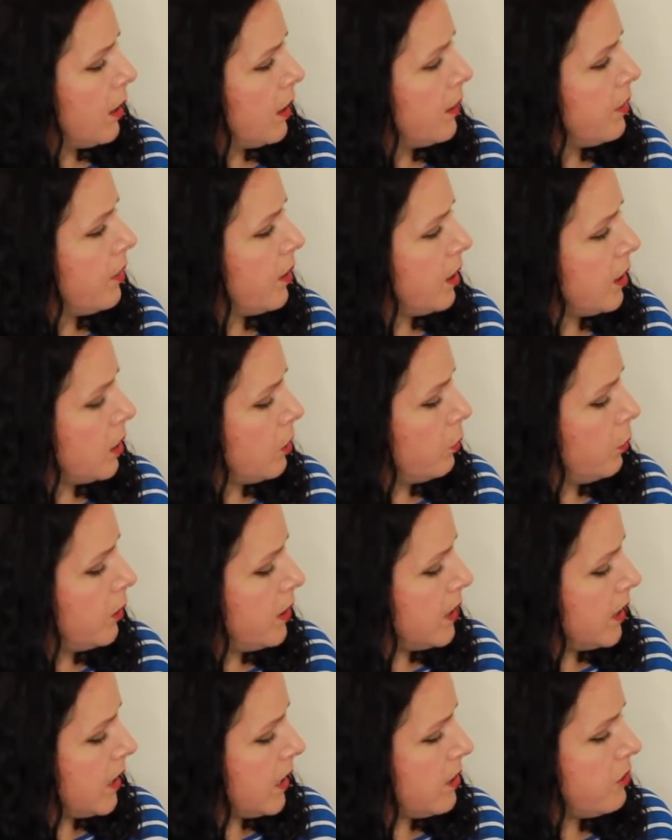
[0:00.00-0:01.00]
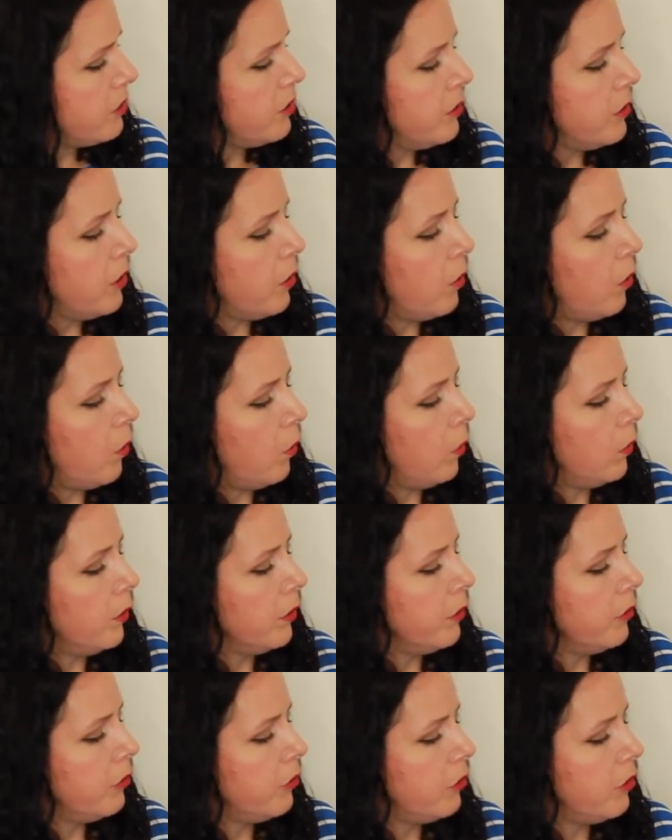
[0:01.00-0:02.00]
that you would need to know
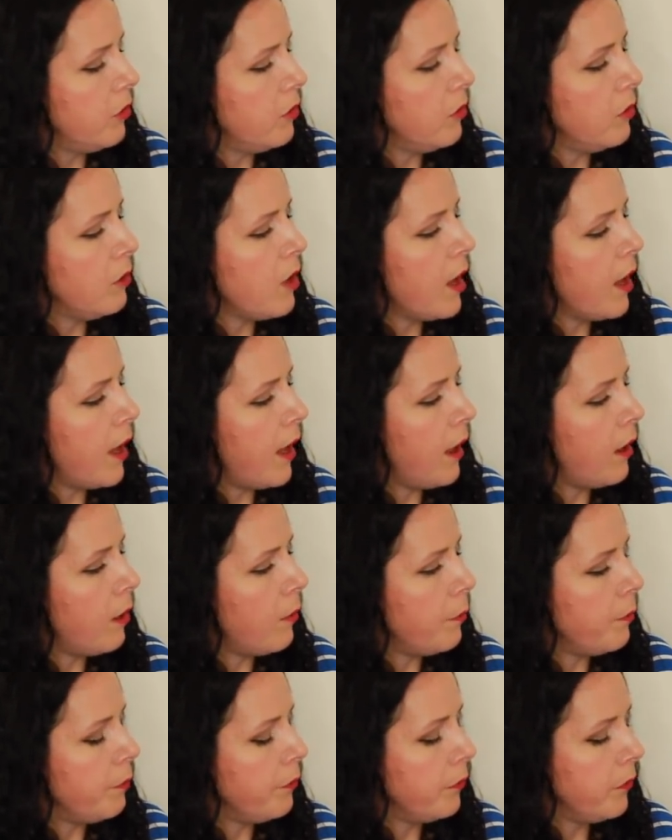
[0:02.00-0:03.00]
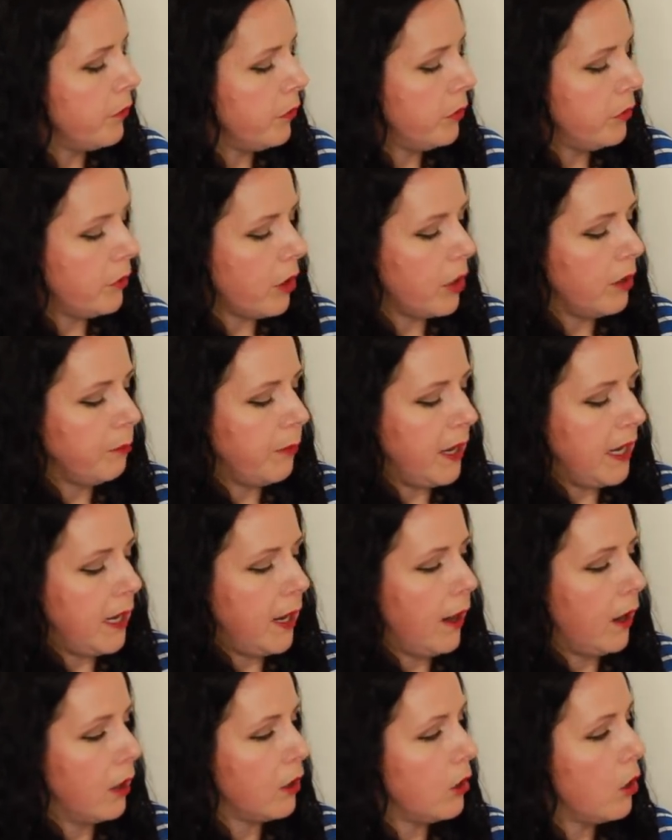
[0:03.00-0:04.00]
to start
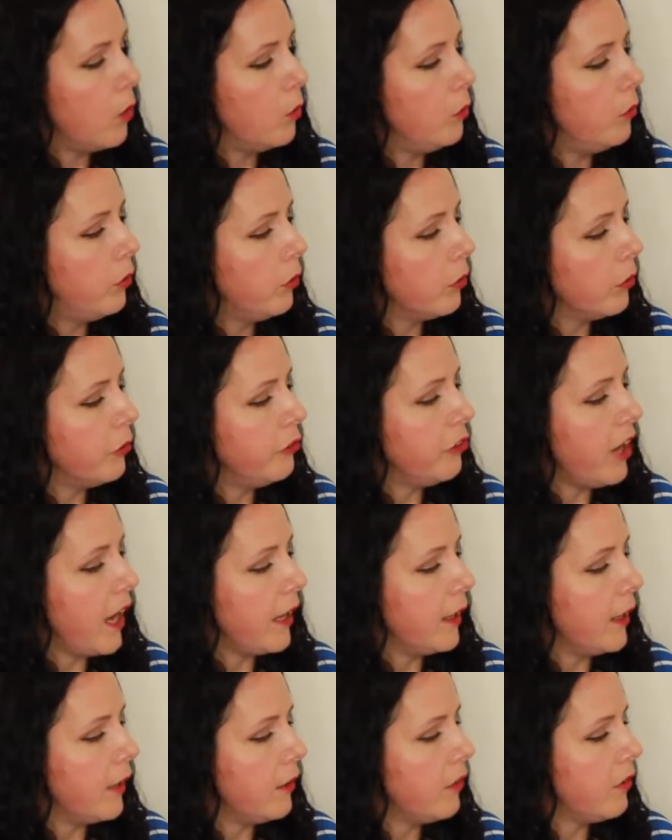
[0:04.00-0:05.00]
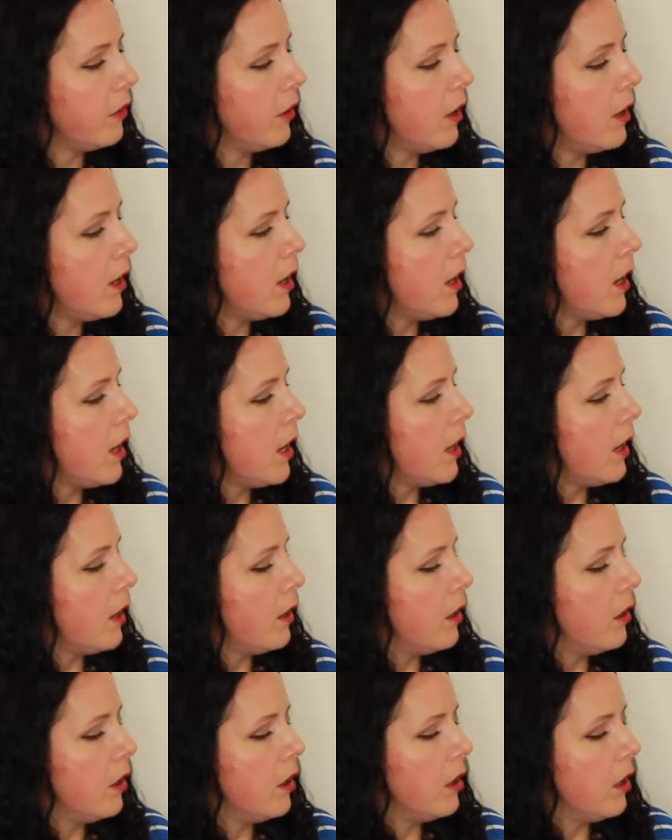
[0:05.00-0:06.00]
making a coat or jacket.
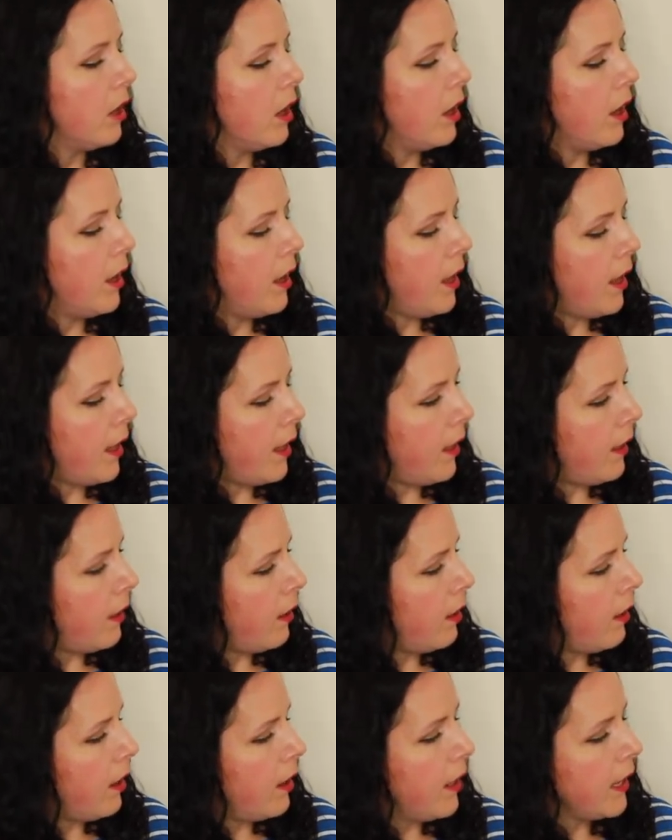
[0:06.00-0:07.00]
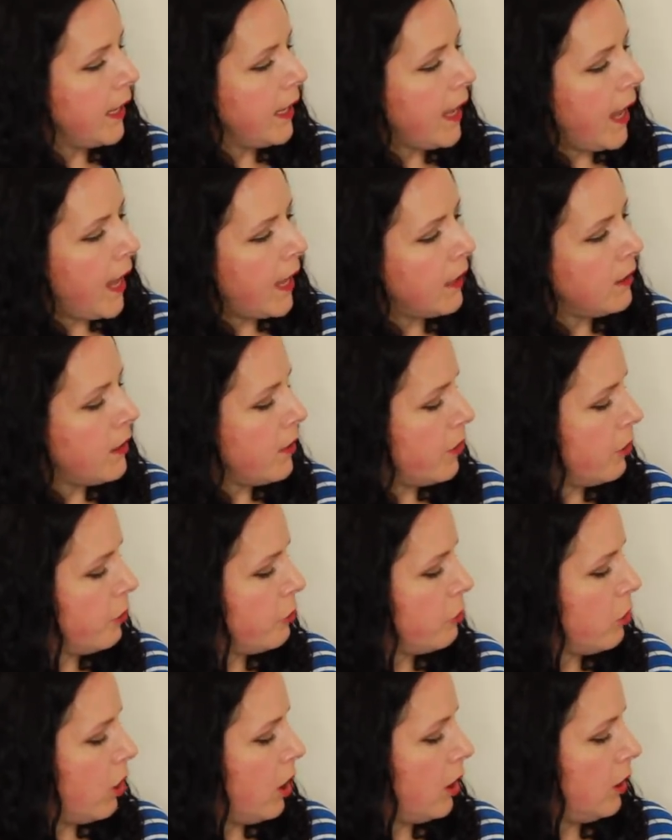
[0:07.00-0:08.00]
Again, there's
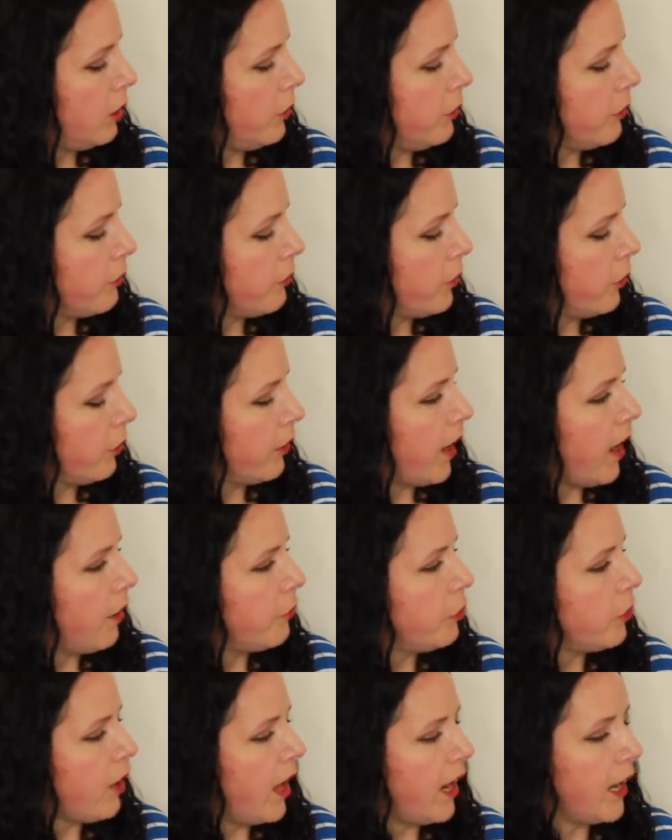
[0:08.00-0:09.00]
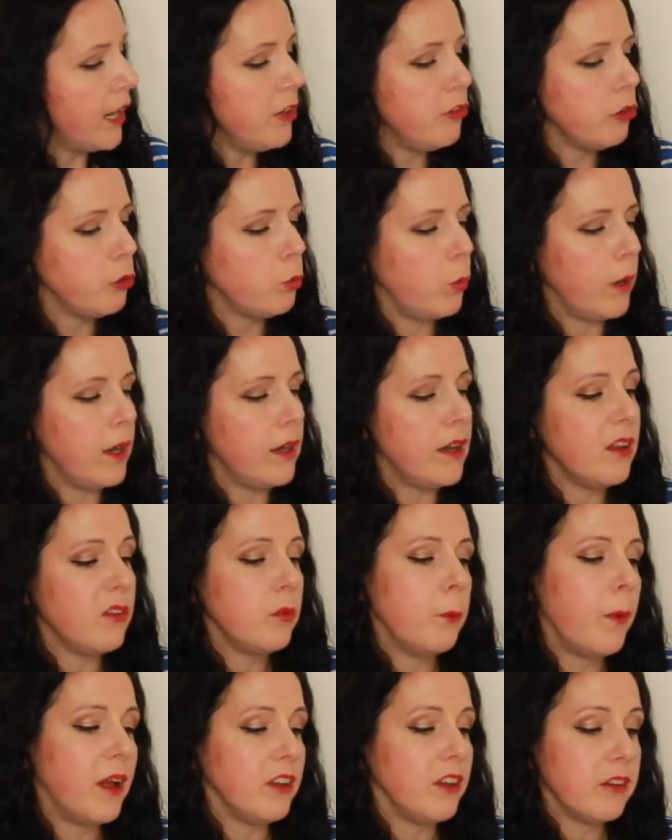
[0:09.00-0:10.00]
not a load of photographs, and I just wanted as
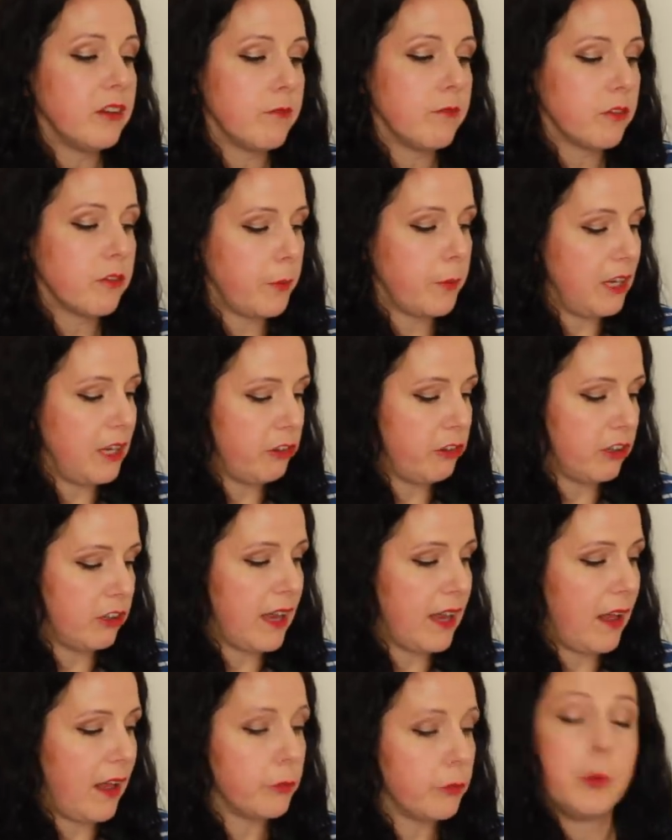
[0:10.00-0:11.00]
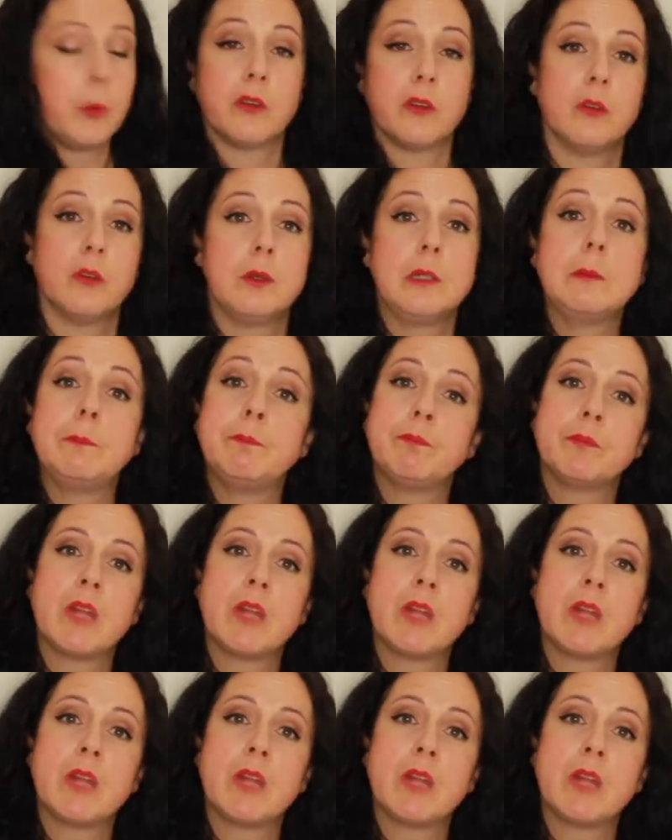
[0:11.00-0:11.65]
much information as possible.